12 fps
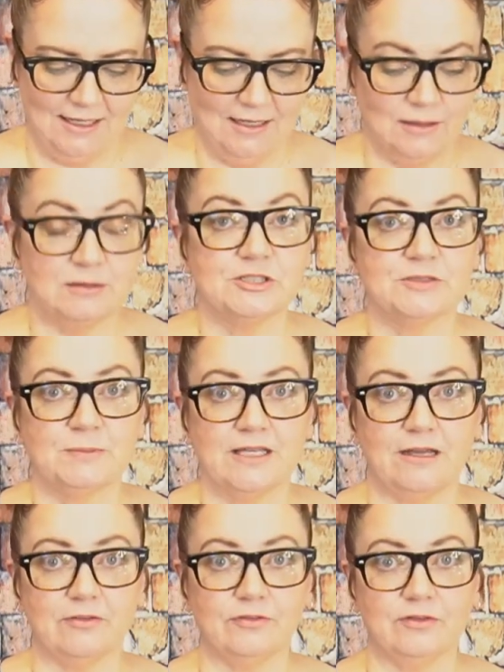And just be
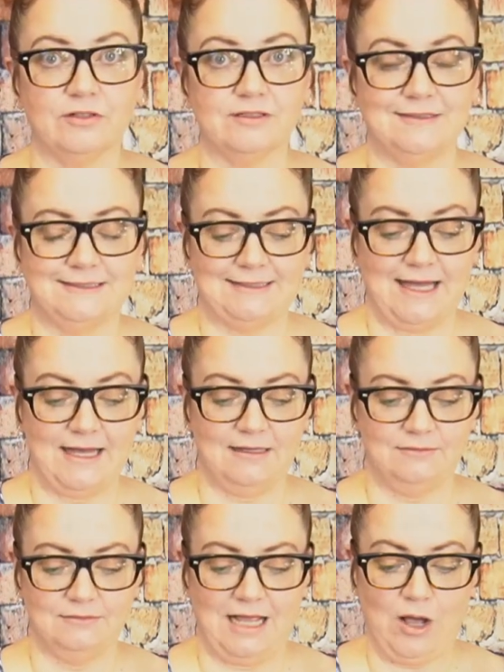careful because it's
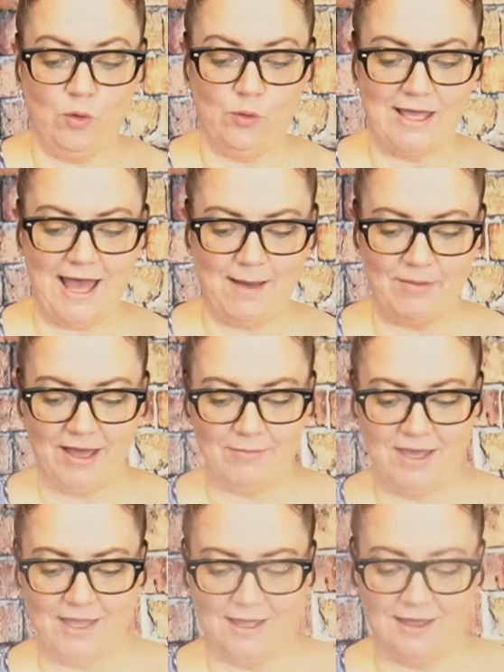hot. Oh yeah,
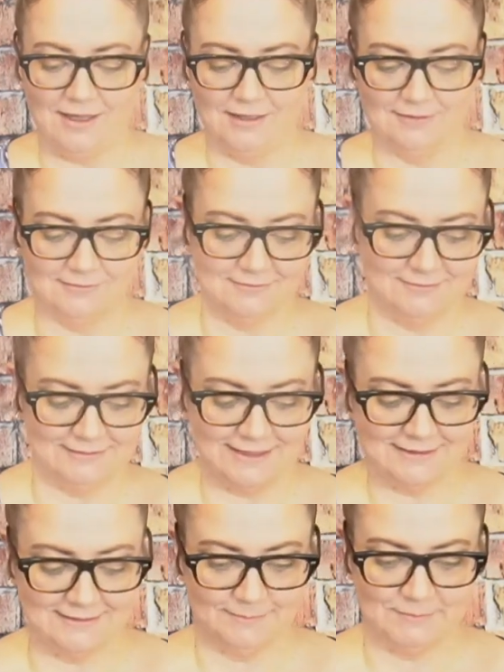baby.
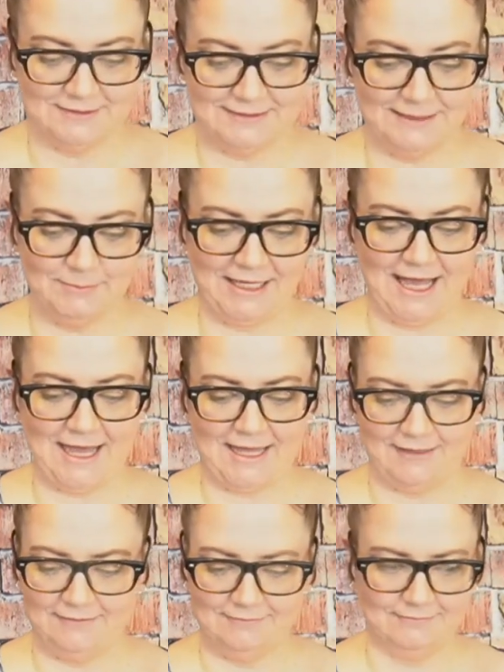That's some steamy hot.
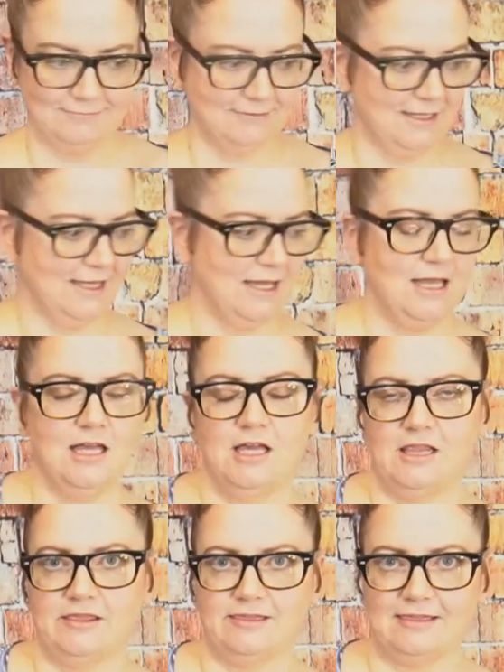
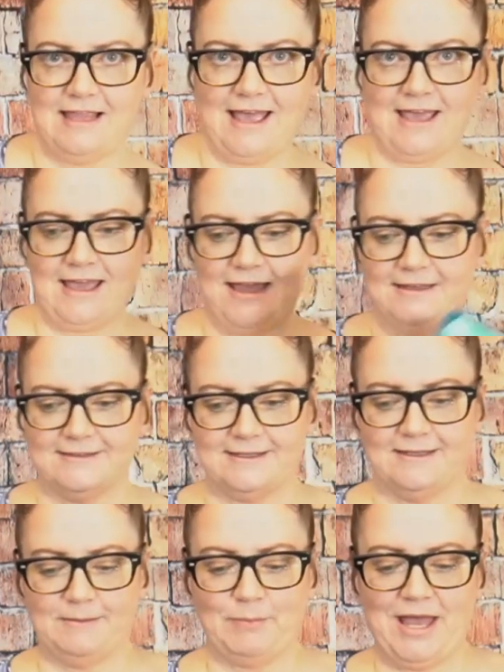I
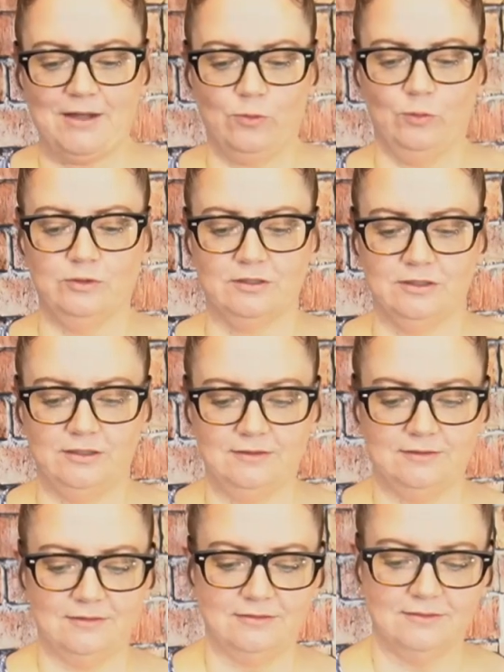got pot
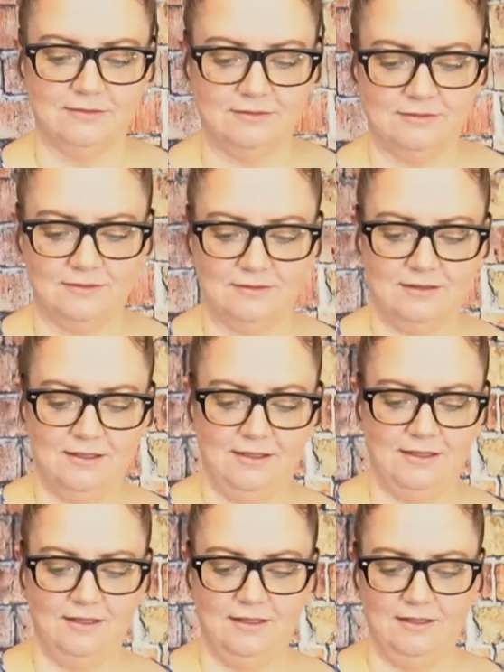holders.
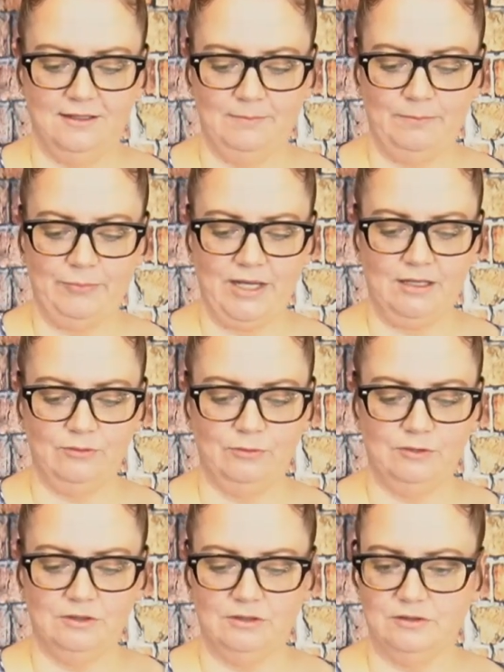Pot
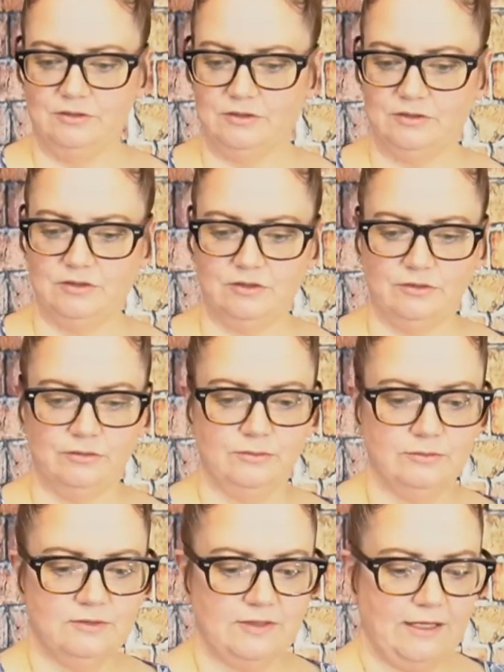holders to
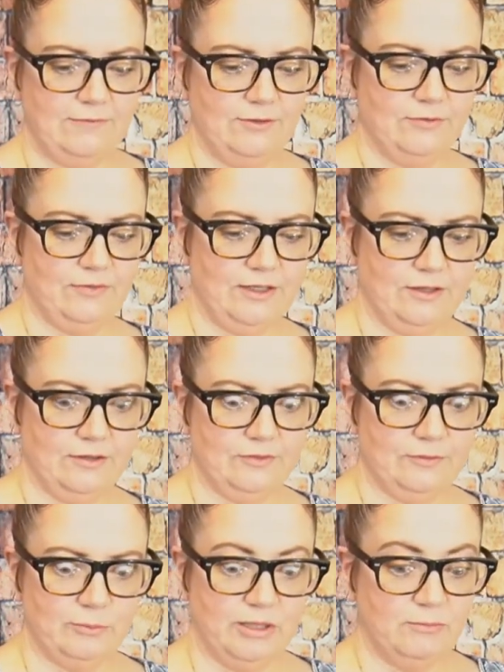save your fingers
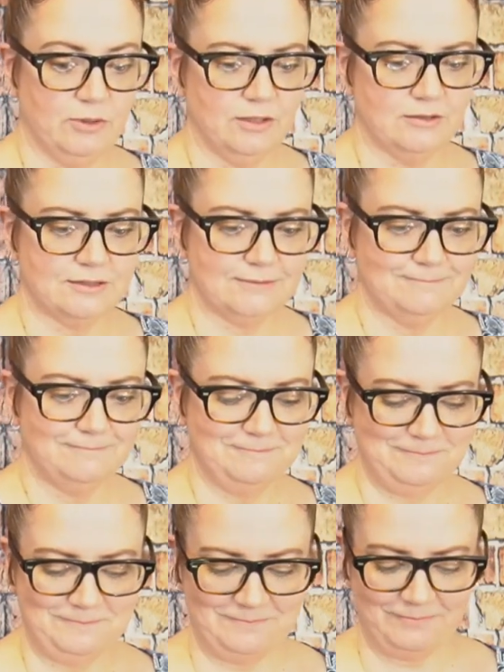from being burnt.
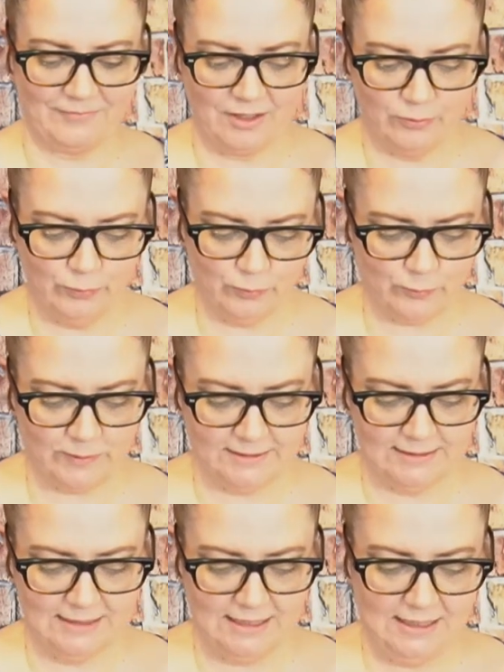Ooh.
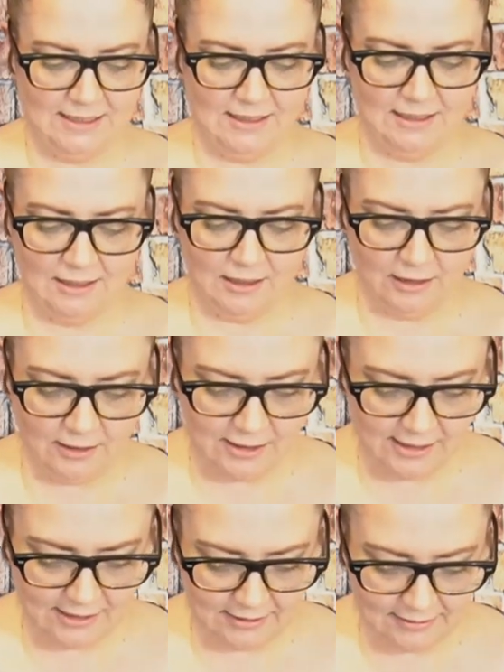All
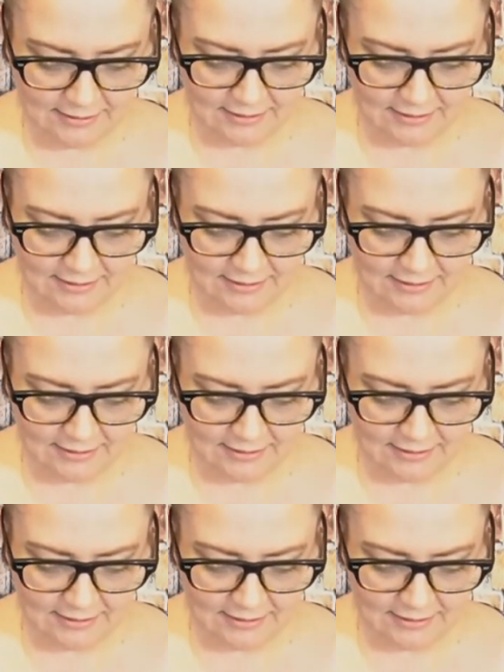right.